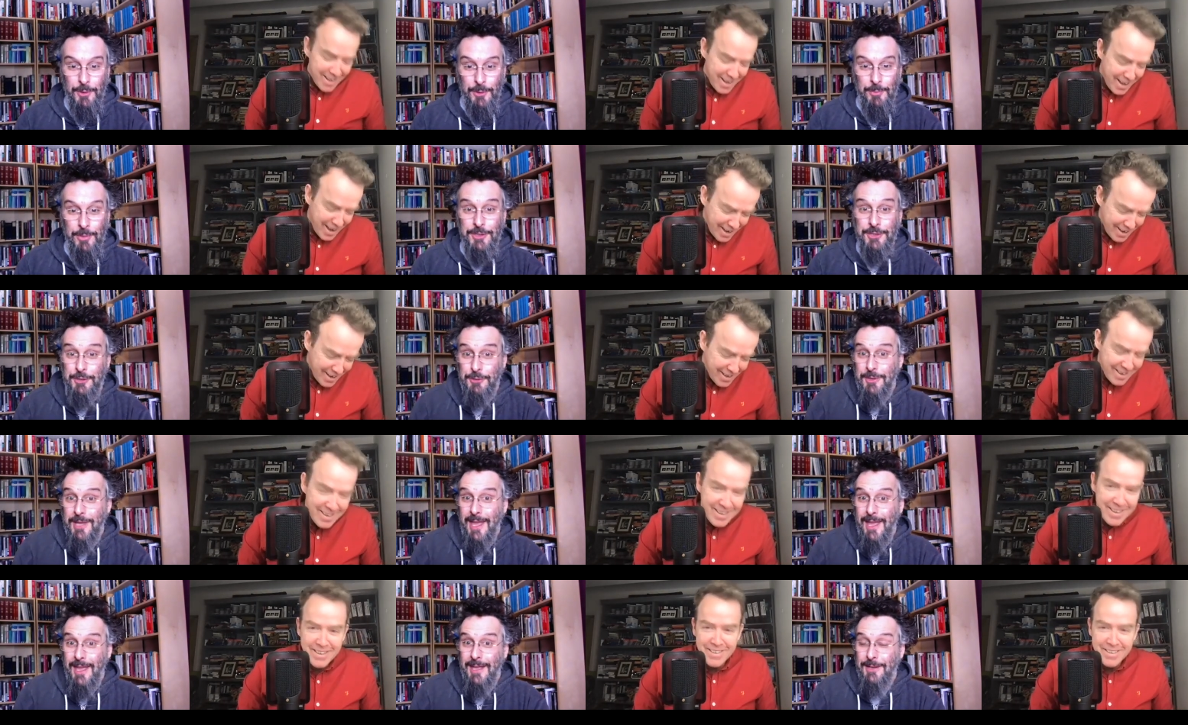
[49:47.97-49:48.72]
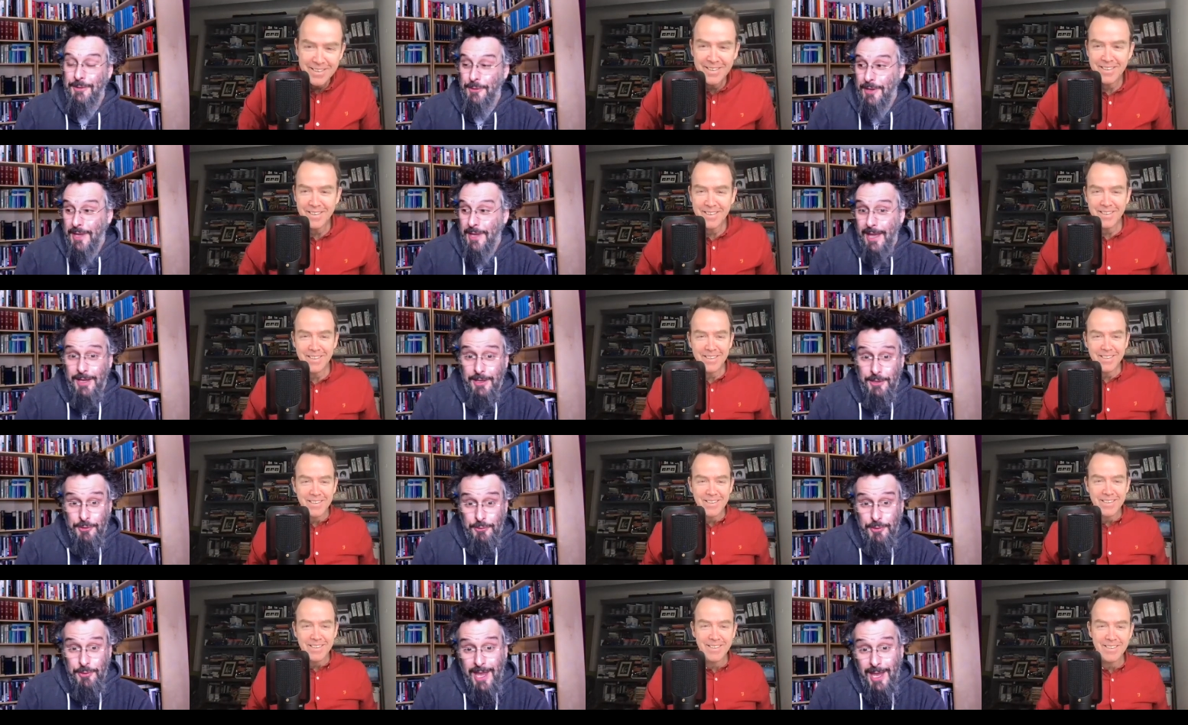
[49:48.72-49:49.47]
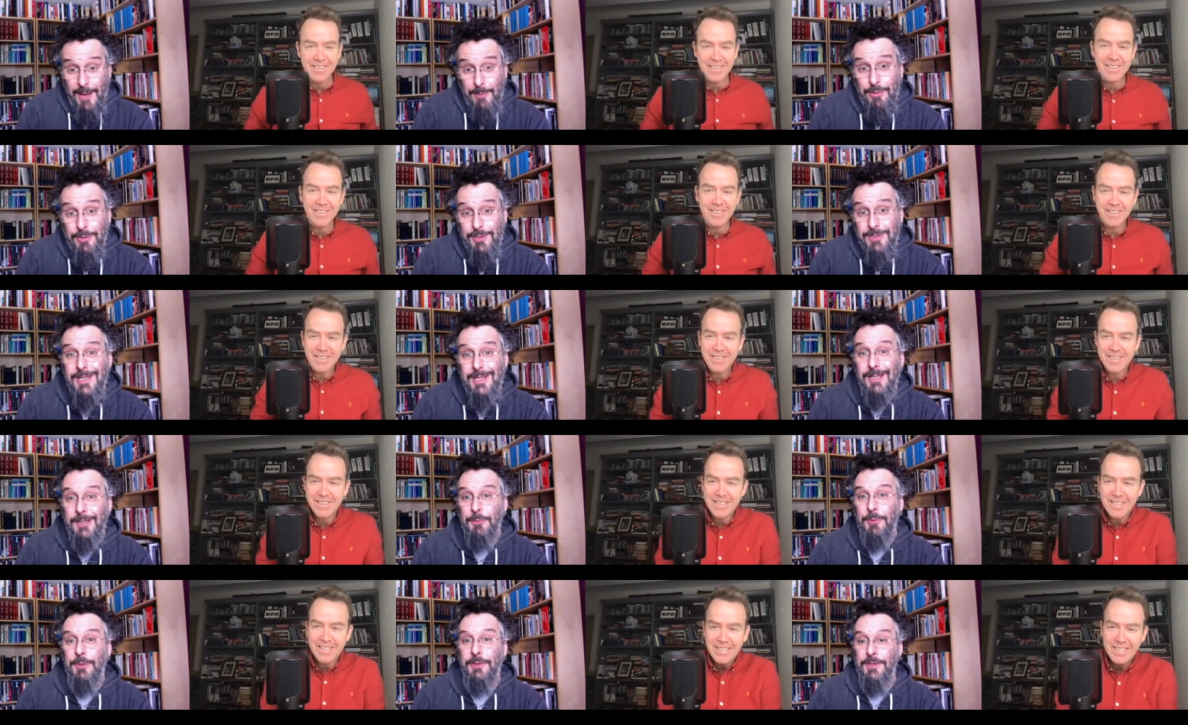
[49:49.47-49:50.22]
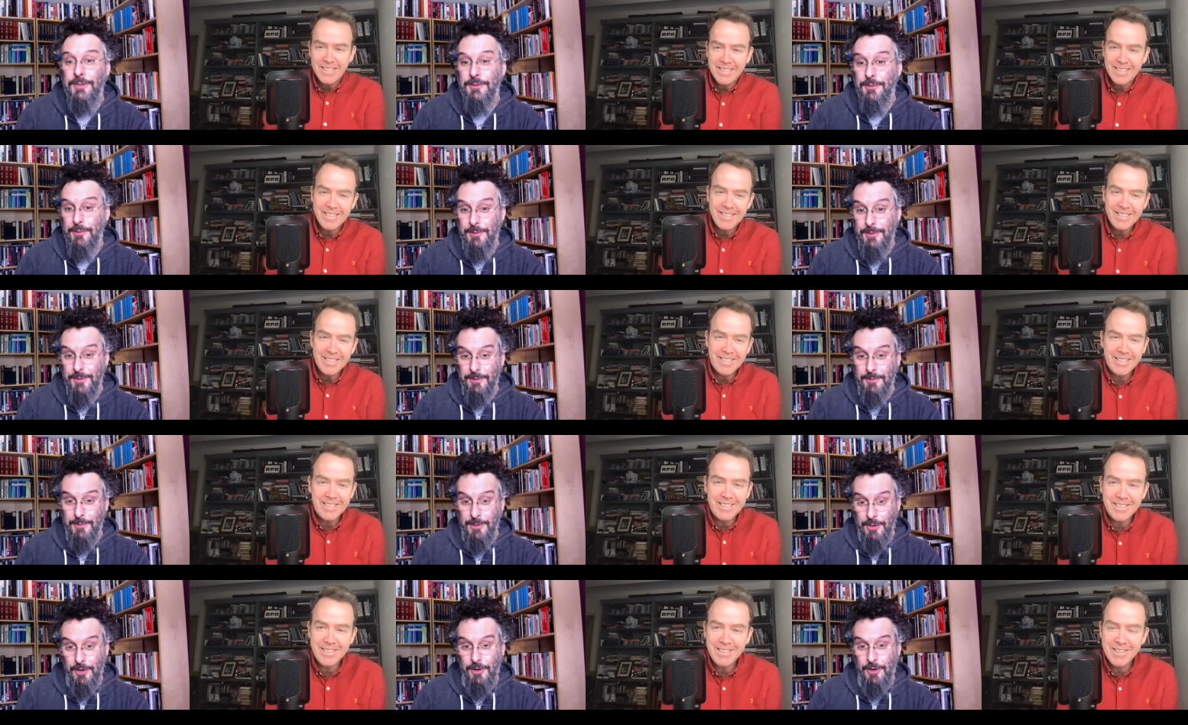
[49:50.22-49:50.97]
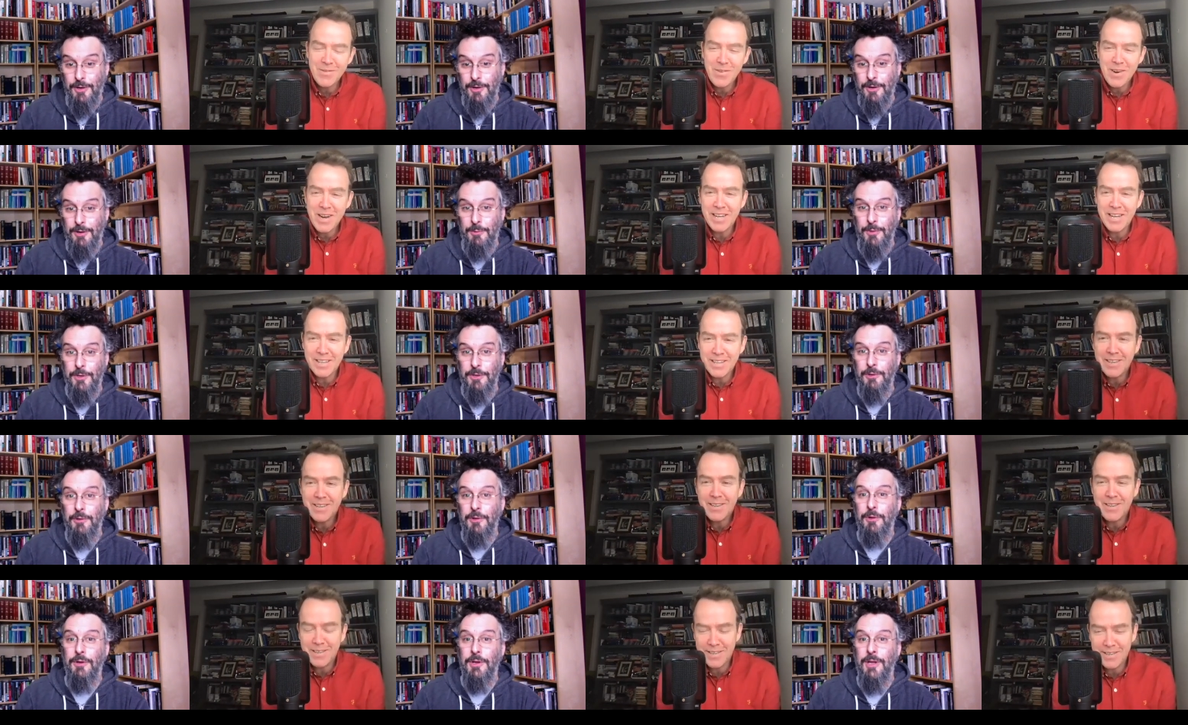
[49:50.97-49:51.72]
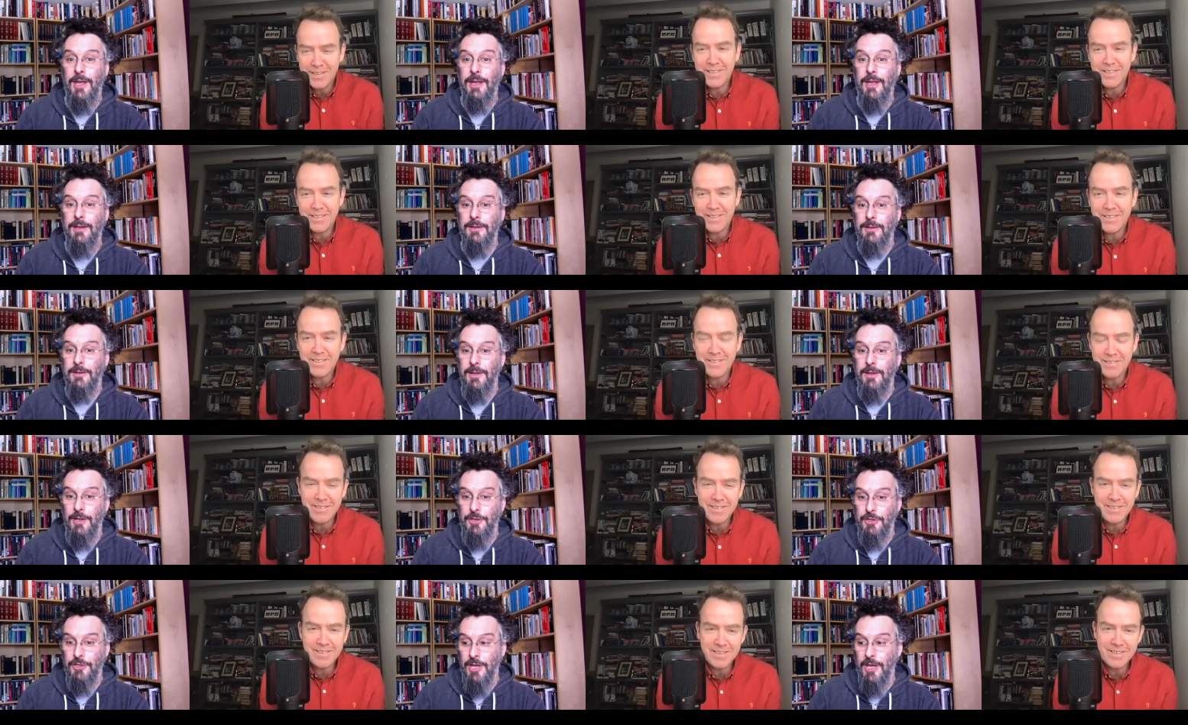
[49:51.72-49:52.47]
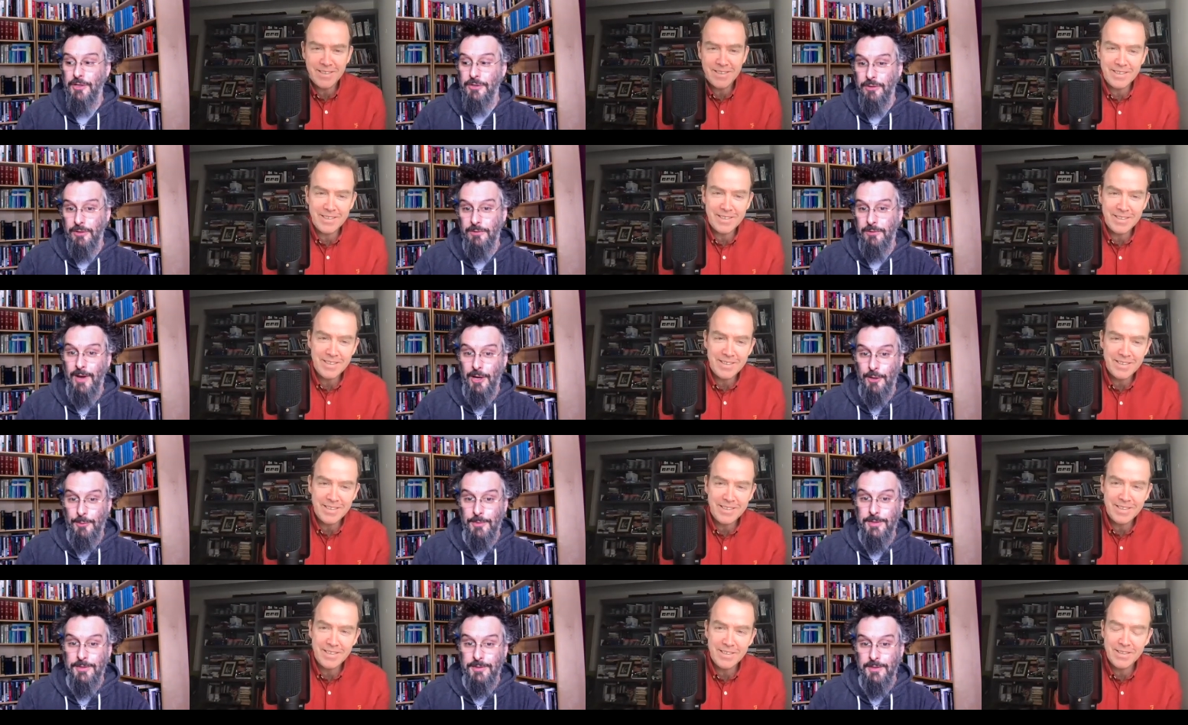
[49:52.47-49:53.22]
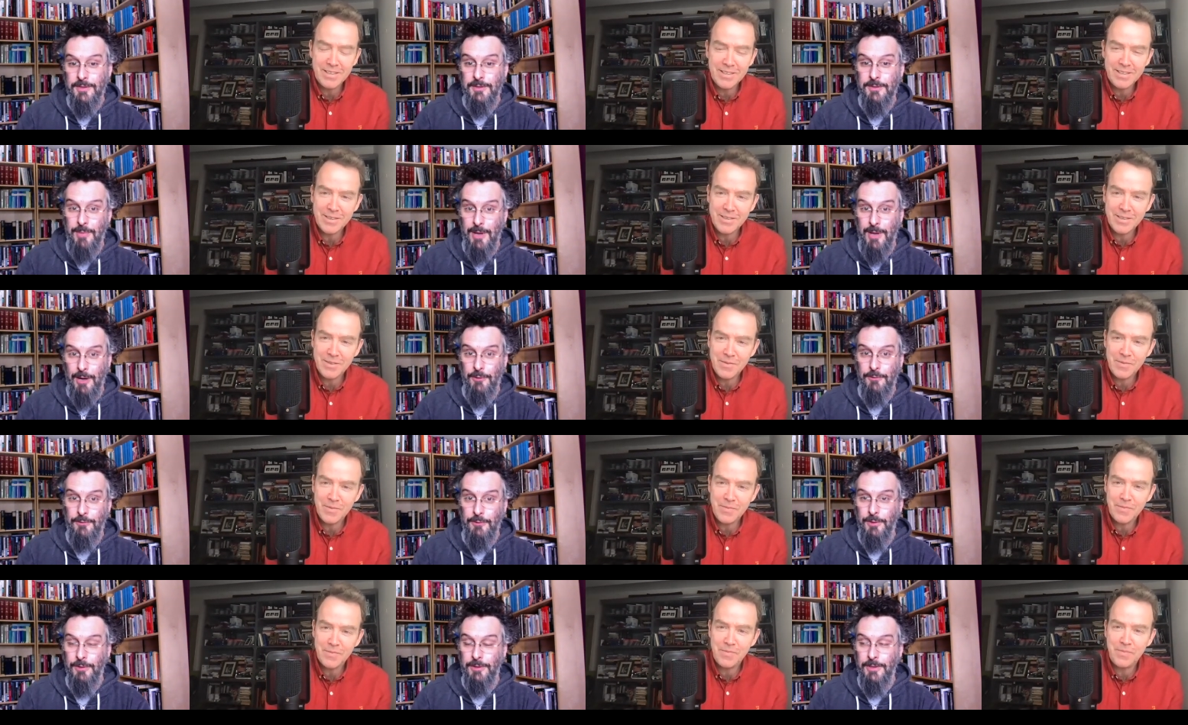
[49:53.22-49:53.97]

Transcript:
Speaker 1: But you can't, you can't, you can't predict what is going to occur when you create educational environments this powerful.